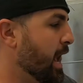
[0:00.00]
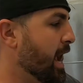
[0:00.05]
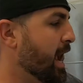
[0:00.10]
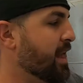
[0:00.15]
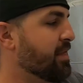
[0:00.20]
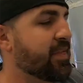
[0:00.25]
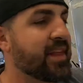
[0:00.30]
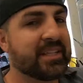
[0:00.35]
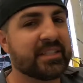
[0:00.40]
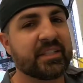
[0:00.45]

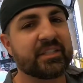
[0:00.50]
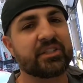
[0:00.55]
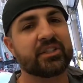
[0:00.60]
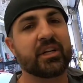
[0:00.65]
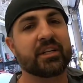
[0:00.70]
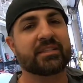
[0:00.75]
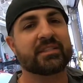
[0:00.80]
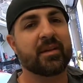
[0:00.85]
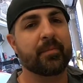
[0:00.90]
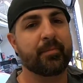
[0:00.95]
and this is
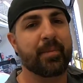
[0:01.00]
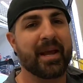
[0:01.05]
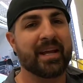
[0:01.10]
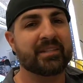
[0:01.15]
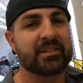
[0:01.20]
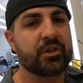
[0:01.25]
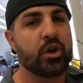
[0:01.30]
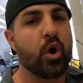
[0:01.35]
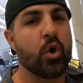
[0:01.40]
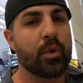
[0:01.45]
just the
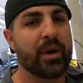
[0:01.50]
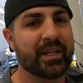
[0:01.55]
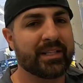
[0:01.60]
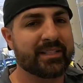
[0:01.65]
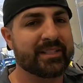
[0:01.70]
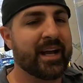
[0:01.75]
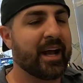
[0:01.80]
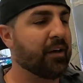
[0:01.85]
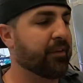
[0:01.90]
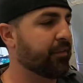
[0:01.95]
base coat
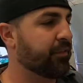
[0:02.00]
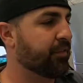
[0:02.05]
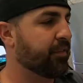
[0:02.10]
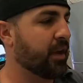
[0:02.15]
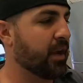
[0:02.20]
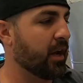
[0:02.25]
itself.